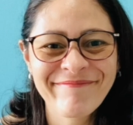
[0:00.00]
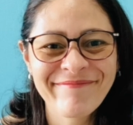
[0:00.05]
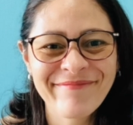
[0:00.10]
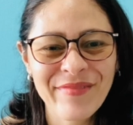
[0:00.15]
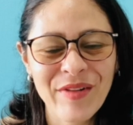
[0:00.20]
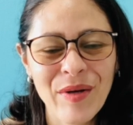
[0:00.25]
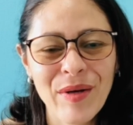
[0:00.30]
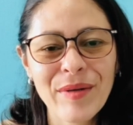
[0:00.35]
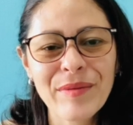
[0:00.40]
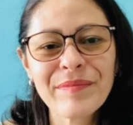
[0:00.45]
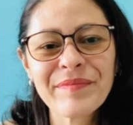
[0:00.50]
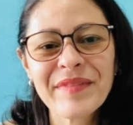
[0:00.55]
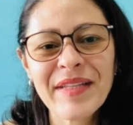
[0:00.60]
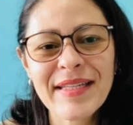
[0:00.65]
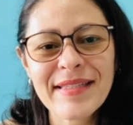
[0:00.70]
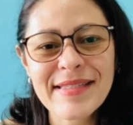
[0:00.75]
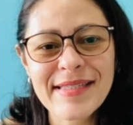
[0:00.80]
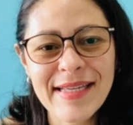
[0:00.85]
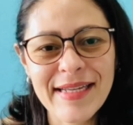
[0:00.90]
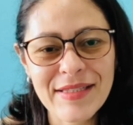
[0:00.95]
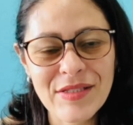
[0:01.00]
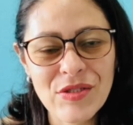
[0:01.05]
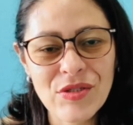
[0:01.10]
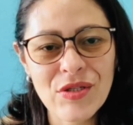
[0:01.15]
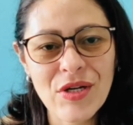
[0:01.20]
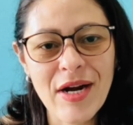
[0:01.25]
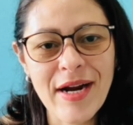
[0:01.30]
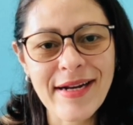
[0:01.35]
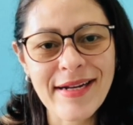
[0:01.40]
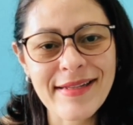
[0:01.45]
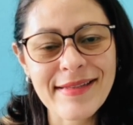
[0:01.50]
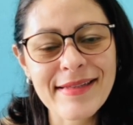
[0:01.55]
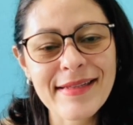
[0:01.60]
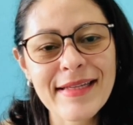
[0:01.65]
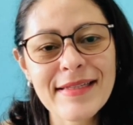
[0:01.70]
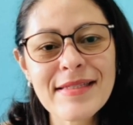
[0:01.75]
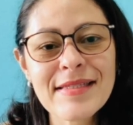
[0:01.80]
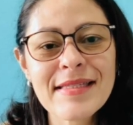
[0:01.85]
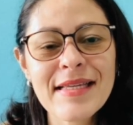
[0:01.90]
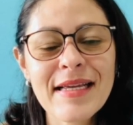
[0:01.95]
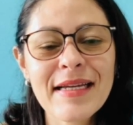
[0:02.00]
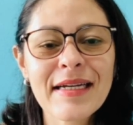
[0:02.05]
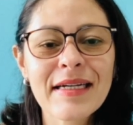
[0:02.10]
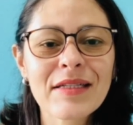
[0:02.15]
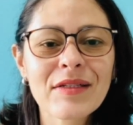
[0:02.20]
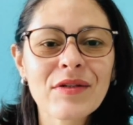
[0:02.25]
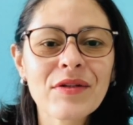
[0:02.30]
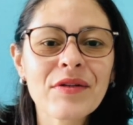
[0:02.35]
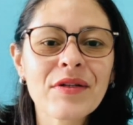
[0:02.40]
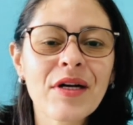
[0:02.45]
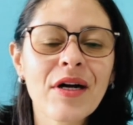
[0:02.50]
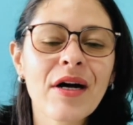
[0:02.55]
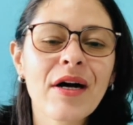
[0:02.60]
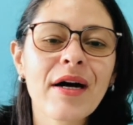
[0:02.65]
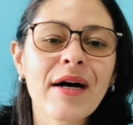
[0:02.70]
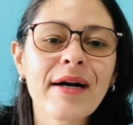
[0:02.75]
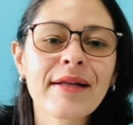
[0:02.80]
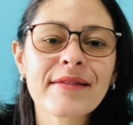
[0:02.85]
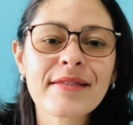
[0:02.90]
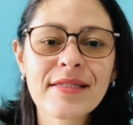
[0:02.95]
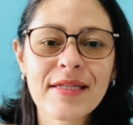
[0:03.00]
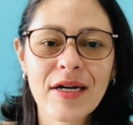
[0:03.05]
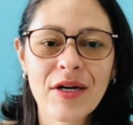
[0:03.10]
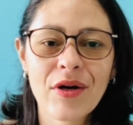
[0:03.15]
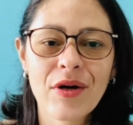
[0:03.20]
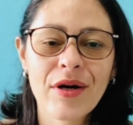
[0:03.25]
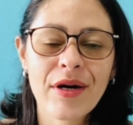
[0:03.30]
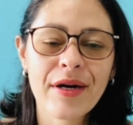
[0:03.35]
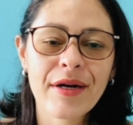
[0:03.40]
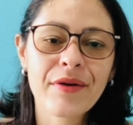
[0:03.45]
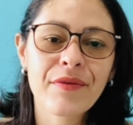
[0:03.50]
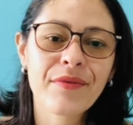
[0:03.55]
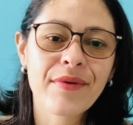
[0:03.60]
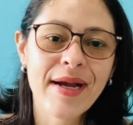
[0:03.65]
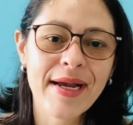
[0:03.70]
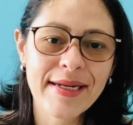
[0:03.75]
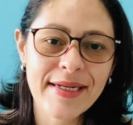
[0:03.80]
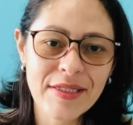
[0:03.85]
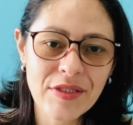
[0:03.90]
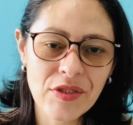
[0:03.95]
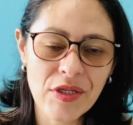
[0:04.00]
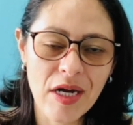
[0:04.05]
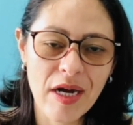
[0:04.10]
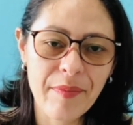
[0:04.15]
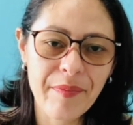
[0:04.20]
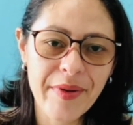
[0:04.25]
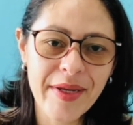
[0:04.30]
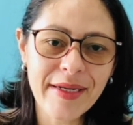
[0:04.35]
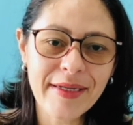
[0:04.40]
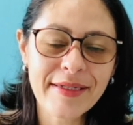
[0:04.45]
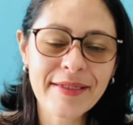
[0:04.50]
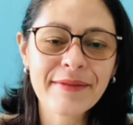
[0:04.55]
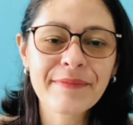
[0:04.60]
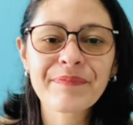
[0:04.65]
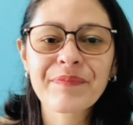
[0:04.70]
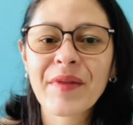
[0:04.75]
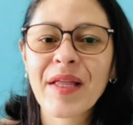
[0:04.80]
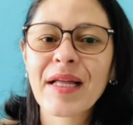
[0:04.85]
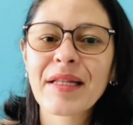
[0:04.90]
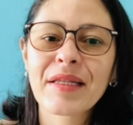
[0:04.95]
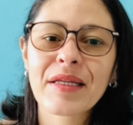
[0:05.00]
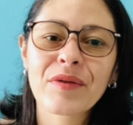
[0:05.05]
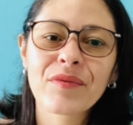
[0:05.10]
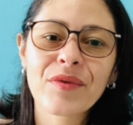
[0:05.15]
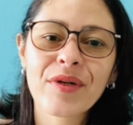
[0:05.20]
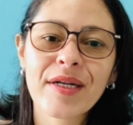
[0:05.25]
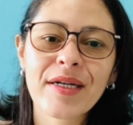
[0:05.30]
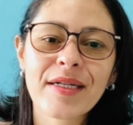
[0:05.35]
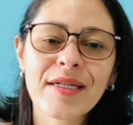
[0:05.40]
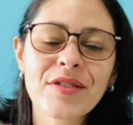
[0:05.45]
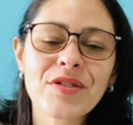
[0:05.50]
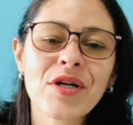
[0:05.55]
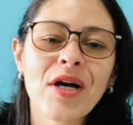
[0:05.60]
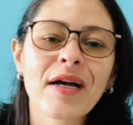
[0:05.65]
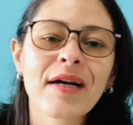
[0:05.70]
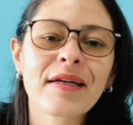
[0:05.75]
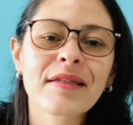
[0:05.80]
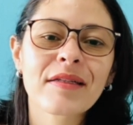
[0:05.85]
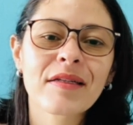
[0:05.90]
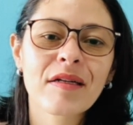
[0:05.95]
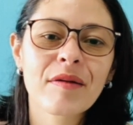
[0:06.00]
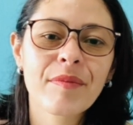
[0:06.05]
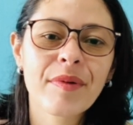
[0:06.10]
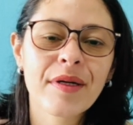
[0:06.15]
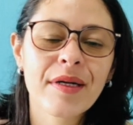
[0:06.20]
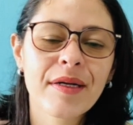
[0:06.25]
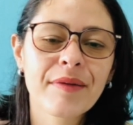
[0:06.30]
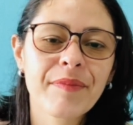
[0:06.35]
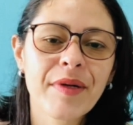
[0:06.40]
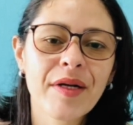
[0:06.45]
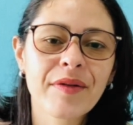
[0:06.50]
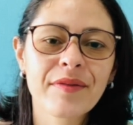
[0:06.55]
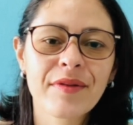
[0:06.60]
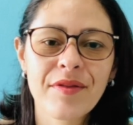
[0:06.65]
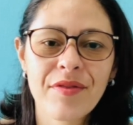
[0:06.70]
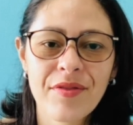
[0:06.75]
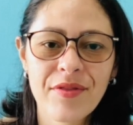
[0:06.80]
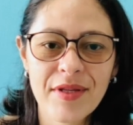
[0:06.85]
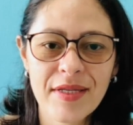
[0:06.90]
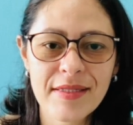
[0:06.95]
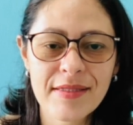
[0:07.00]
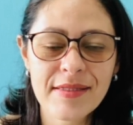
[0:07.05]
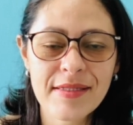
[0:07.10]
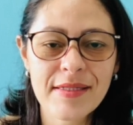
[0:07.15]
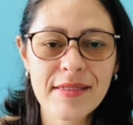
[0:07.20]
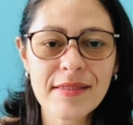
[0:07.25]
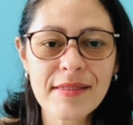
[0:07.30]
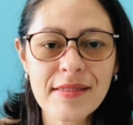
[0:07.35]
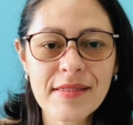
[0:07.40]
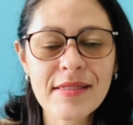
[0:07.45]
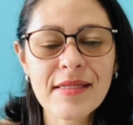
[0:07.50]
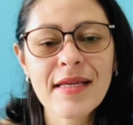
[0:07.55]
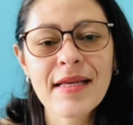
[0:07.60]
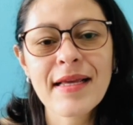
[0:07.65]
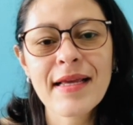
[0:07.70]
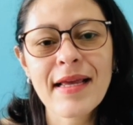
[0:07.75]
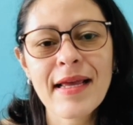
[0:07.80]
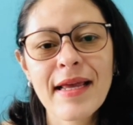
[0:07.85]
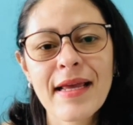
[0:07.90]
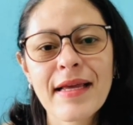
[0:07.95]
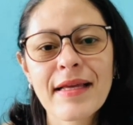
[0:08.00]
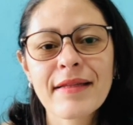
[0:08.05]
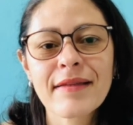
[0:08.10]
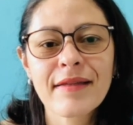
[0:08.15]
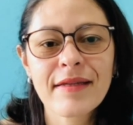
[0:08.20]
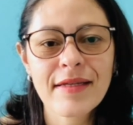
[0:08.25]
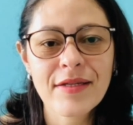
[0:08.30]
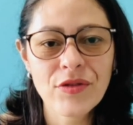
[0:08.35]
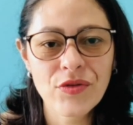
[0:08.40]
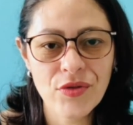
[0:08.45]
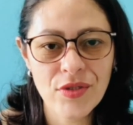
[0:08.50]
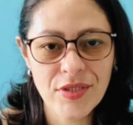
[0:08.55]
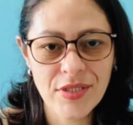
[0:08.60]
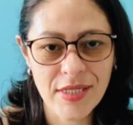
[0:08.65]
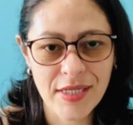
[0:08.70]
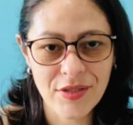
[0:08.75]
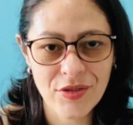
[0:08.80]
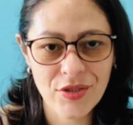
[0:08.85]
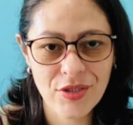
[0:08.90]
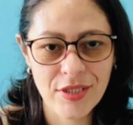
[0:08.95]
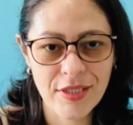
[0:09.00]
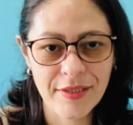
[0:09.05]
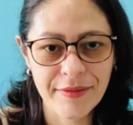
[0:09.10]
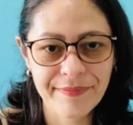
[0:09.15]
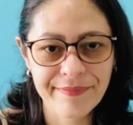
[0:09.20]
Well, let's get started. Let's take a look at our writing topic, and then we're going to talk a little bit about the thesis and the introduction.